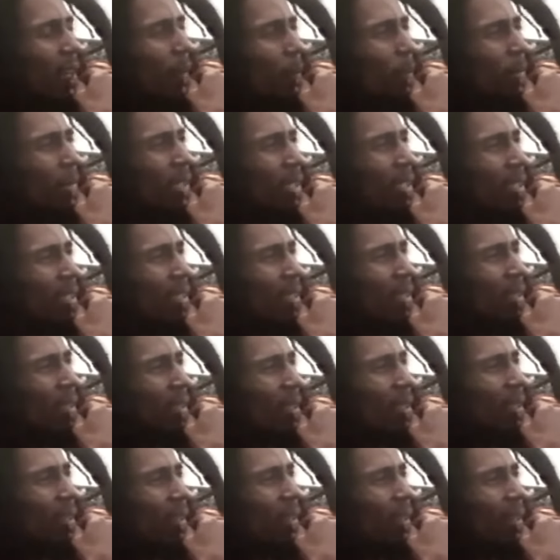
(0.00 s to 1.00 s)
I mean,
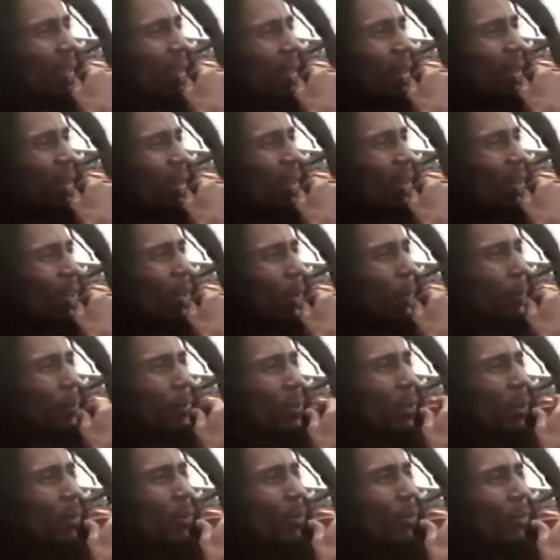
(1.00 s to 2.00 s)

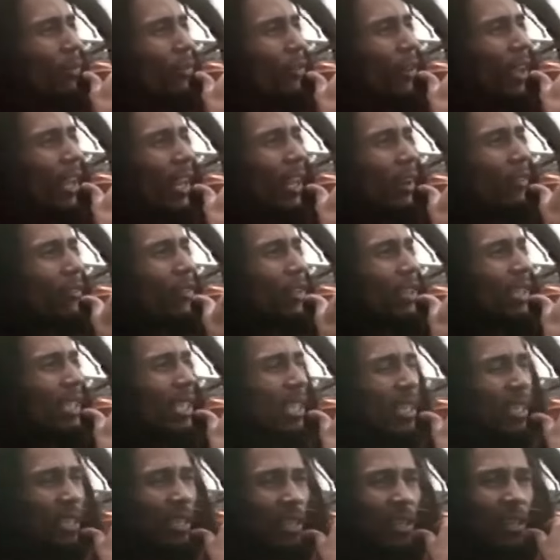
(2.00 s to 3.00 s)
herbs are good for
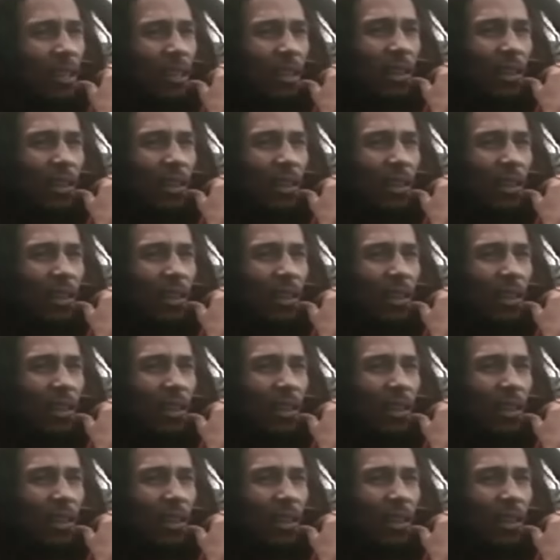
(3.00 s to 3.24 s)
everything.